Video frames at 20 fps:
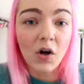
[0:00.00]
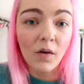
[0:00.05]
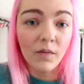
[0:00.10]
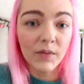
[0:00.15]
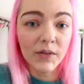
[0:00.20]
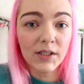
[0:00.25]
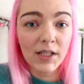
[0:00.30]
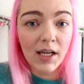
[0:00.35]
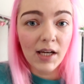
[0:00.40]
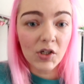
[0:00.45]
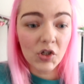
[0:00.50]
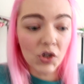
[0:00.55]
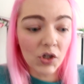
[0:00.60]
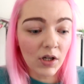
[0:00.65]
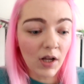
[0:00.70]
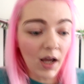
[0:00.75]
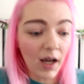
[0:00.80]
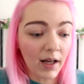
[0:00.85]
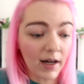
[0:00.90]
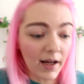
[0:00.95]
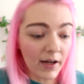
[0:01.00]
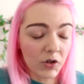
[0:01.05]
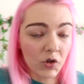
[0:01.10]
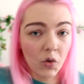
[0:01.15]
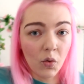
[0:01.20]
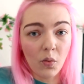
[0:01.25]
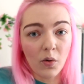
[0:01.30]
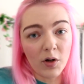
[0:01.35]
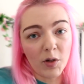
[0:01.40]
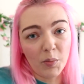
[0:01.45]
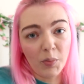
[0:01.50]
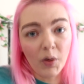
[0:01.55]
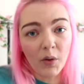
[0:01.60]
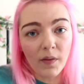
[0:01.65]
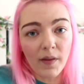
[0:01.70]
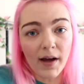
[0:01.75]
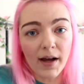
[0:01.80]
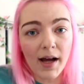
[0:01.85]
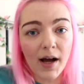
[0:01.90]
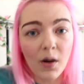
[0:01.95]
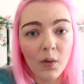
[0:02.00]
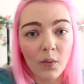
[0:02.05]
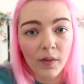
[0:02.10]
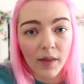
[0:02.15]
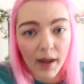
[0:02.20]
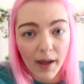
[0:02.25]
conversation, and I don't want to put that out